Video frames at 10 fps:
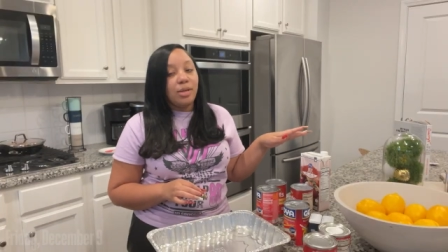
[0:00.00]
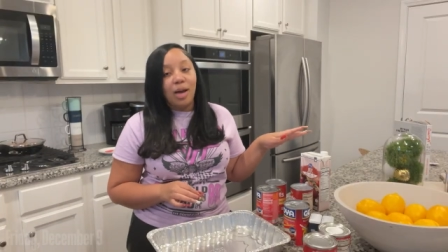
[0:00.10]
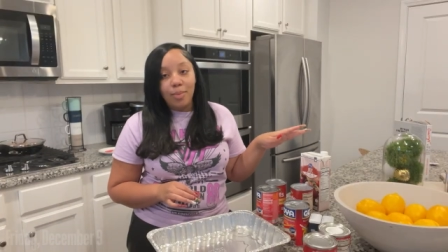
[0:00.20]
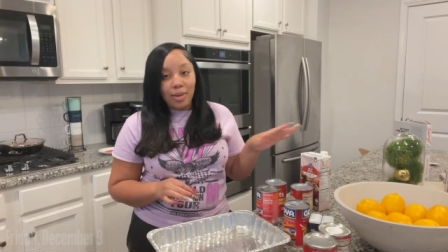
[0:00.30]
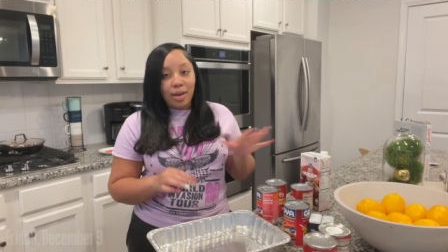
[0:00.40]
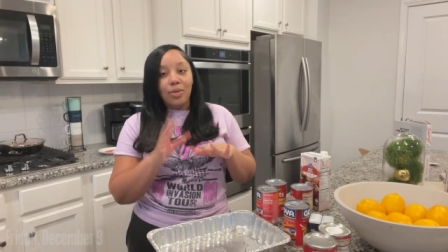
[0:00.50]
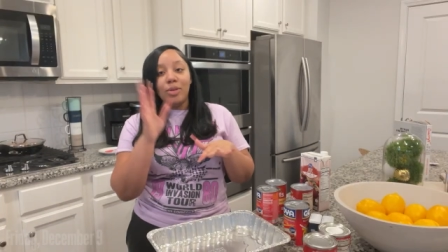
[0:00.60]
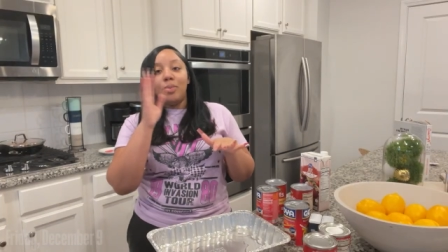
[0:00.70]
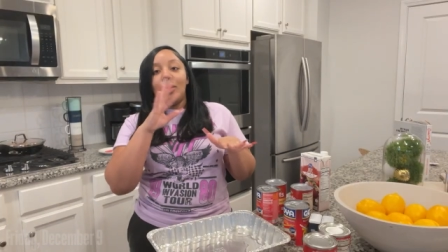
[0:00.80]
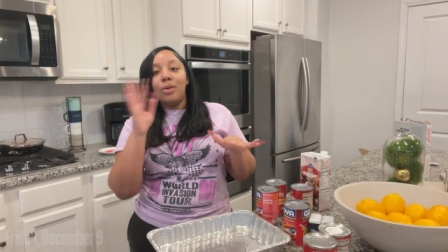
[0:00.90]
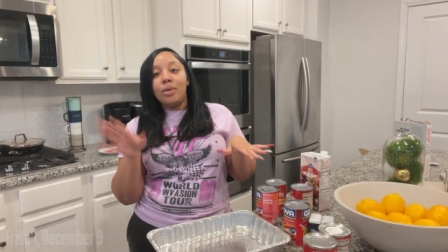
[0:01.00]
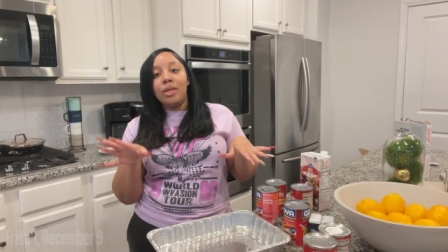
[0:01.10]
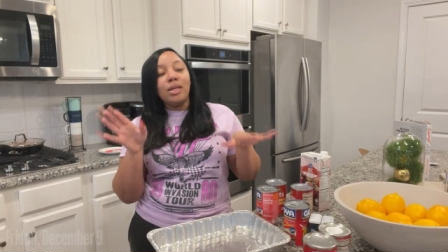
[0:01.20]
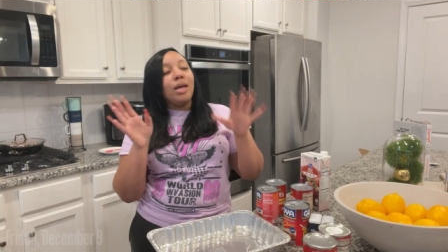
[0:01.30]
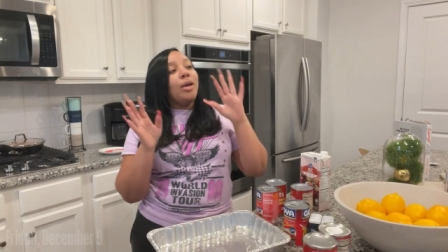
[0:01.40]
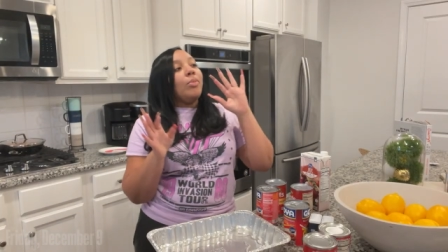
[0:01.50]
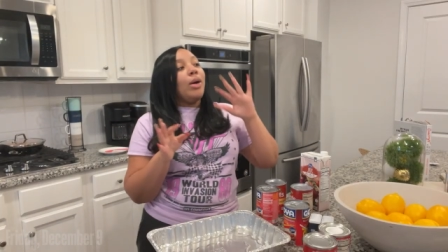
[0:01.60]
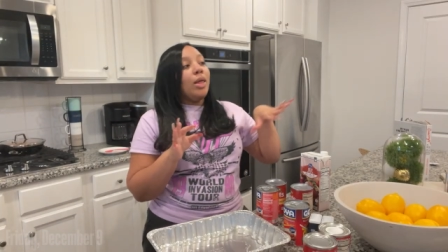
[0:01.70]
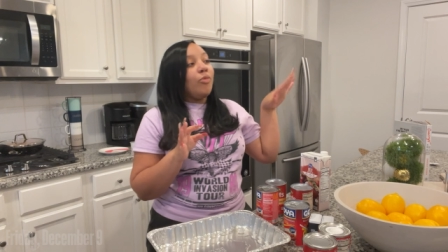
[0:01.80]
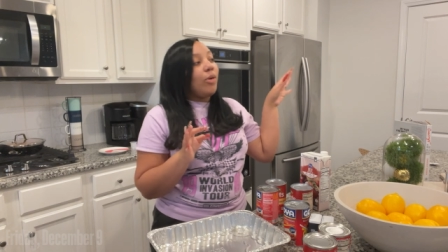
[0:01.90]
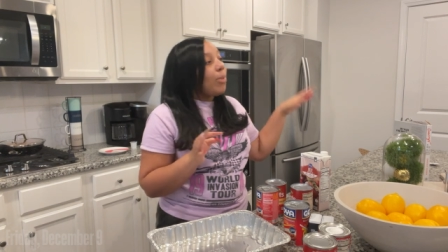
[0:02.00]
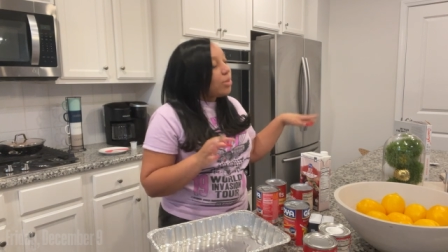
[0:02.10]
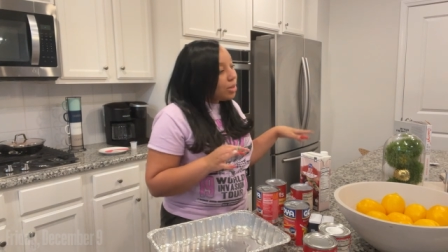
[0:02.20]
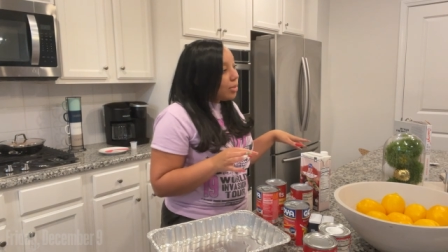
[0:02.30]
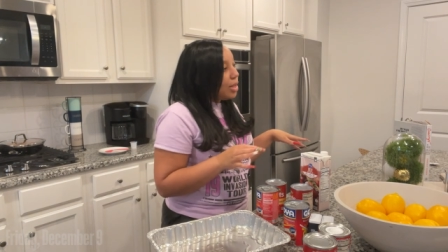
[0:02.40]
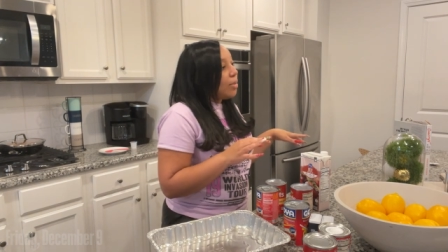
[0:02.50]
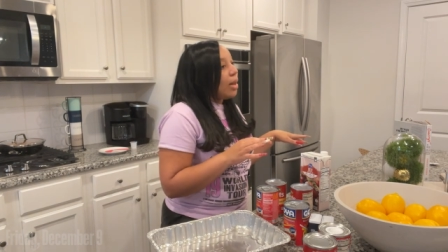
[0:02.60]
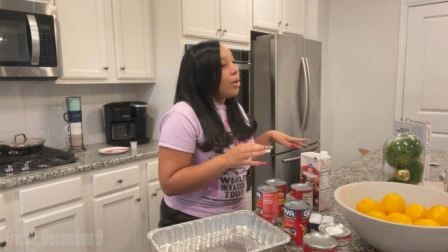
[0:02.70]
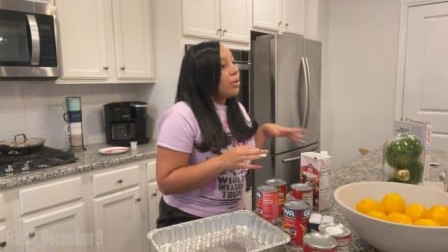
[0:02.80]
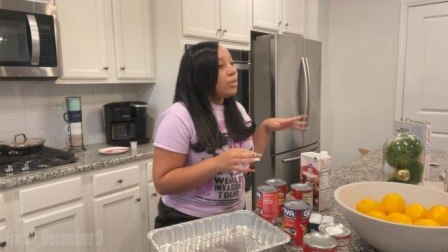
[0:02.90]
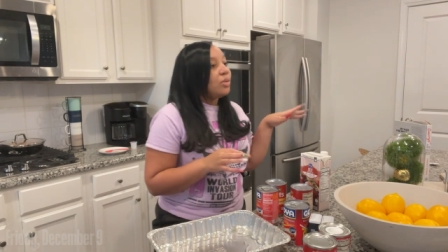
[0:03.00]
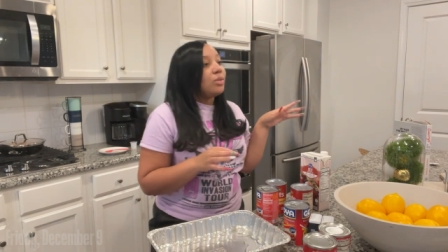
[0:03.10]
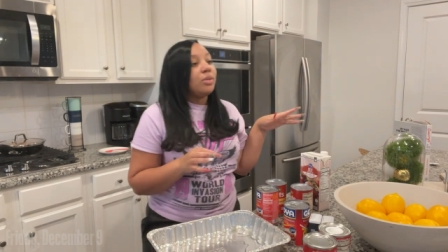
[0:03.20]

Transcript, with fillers: Y'all, I'm like going through my whole list. Probably wrap up some emails